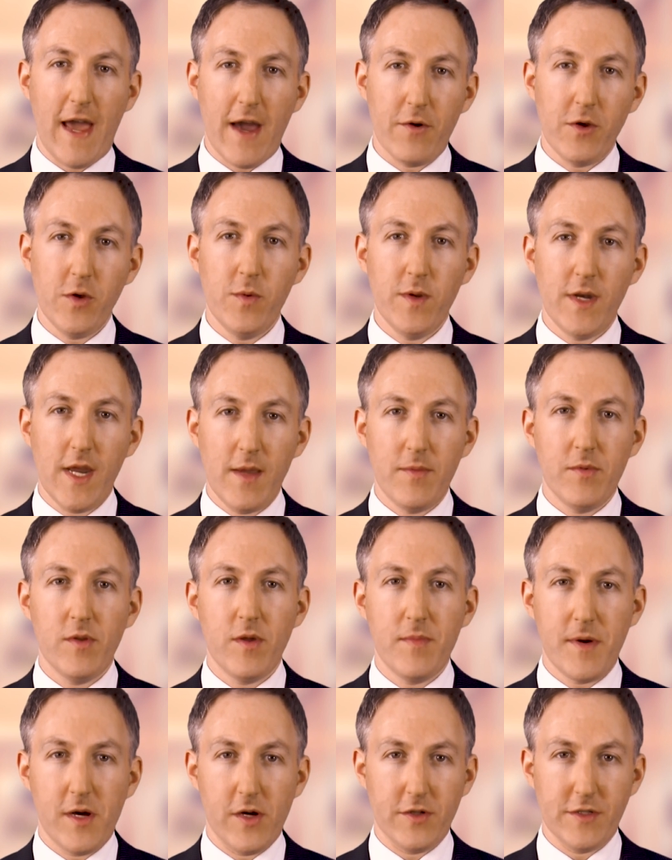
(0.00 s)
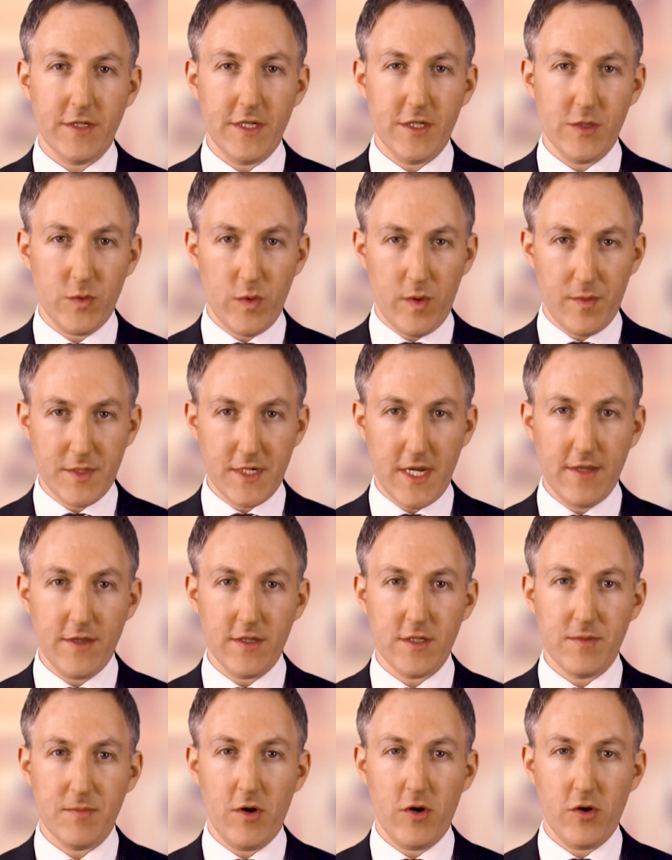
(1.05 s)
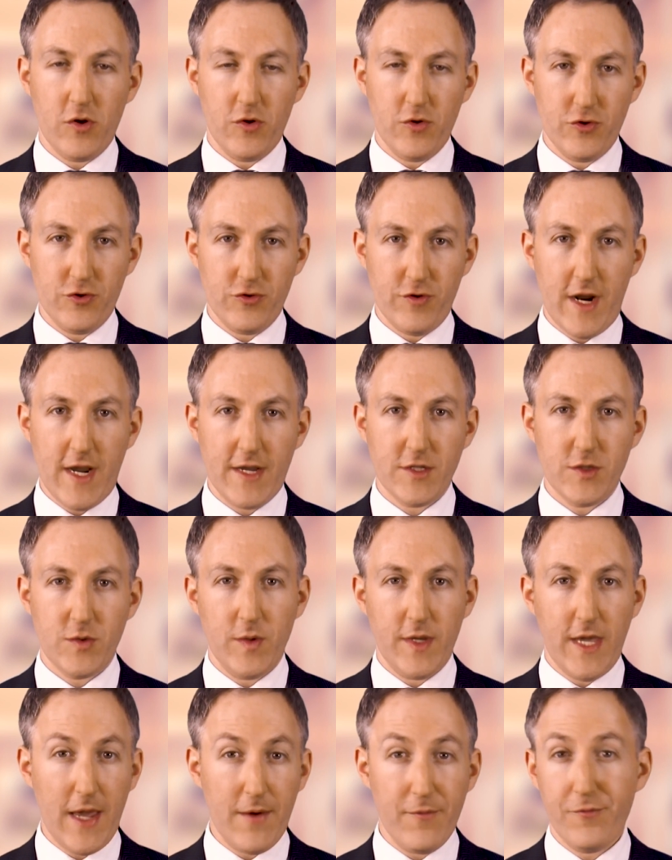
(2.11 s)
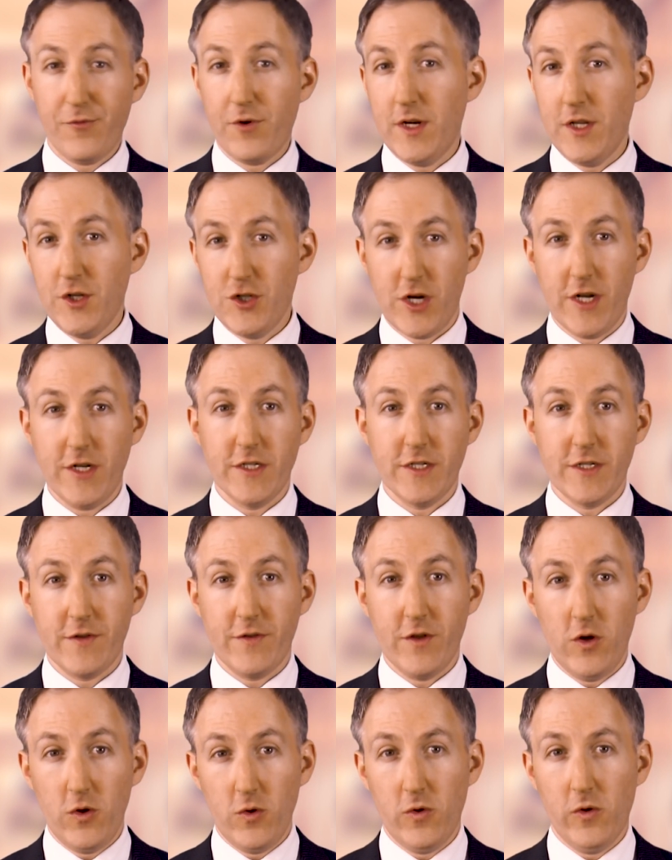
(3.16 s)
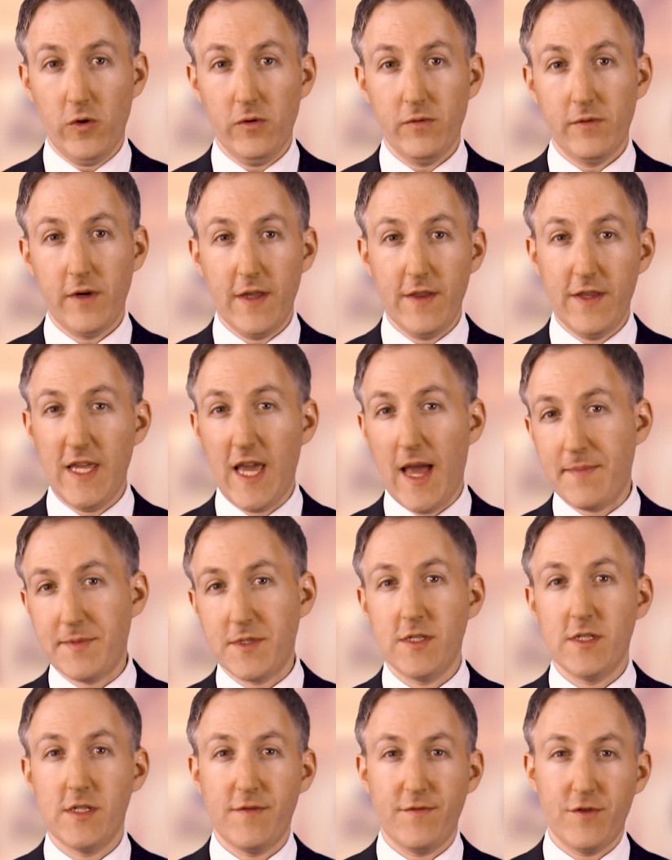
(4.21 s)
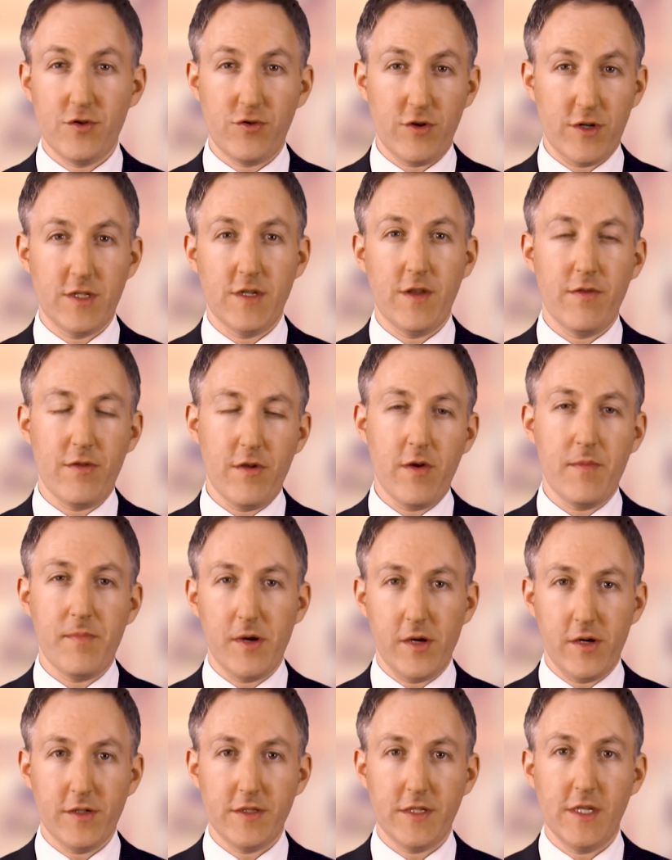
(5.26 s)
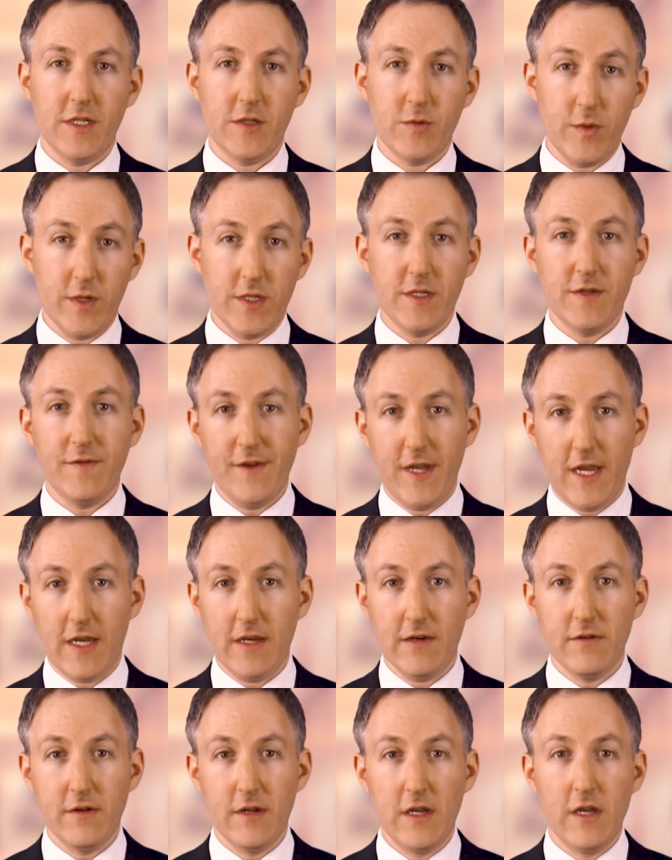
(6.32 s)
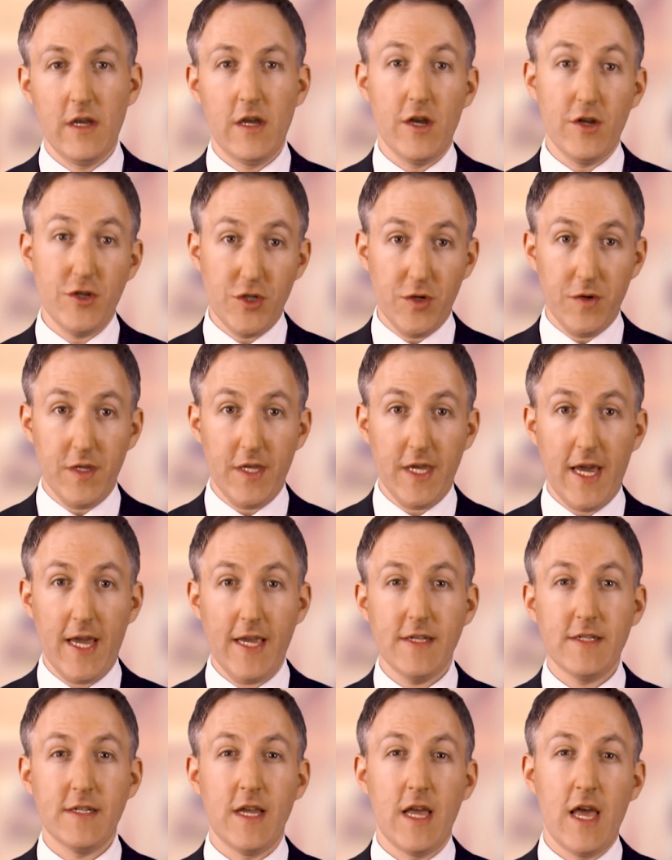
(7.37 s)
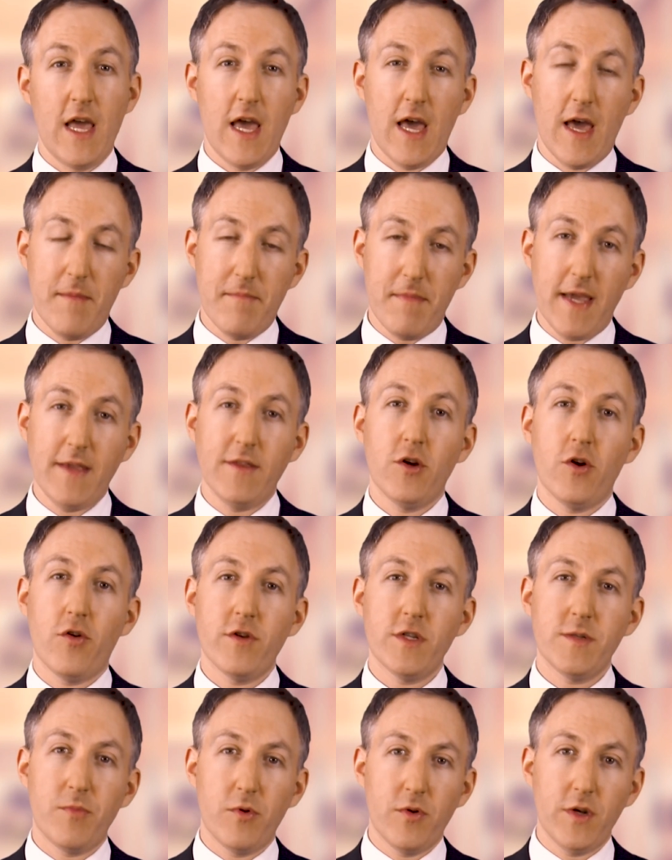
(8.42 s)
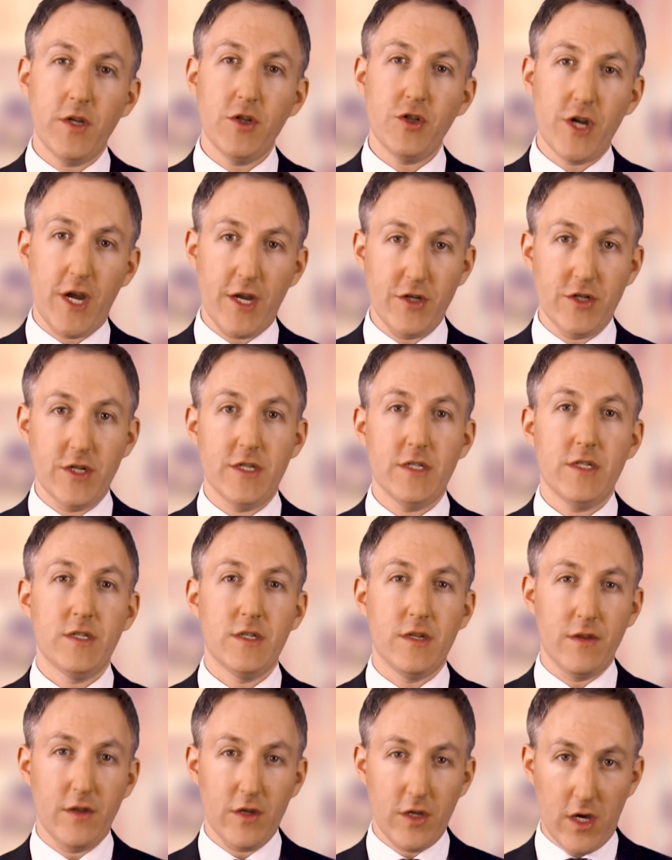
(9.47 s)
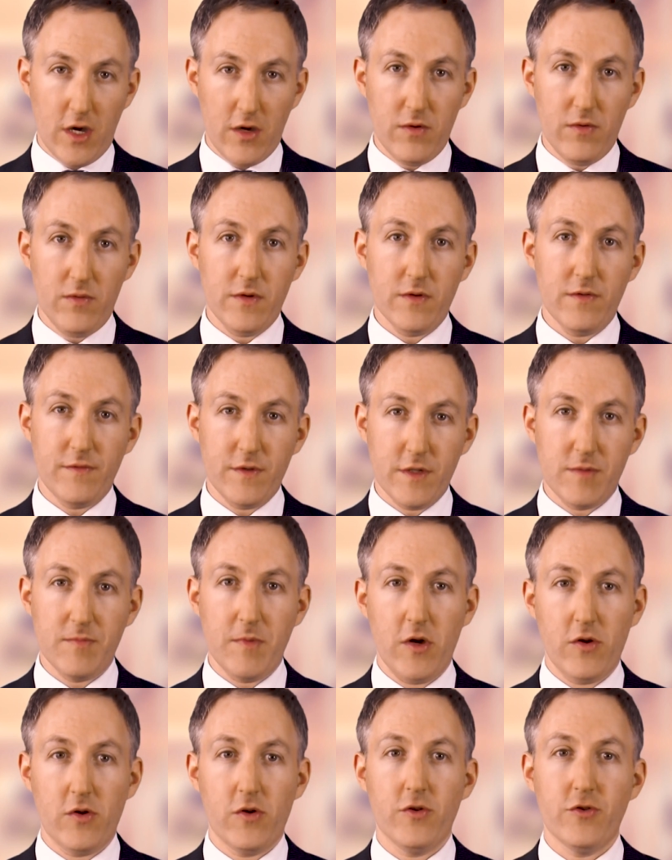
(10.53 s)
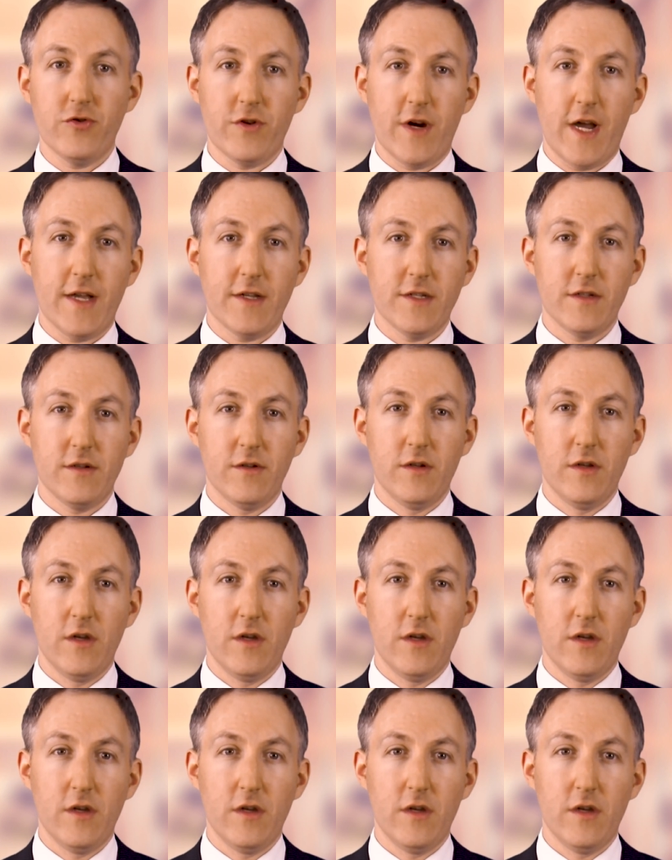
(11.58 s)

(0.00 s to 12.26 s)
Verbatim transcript: how you enable the parties to update the smart contract to account for any changes in the law in the absence of a trusted third party to intervene, adjudicate, and make the corresponding changes to the code of the smart contract.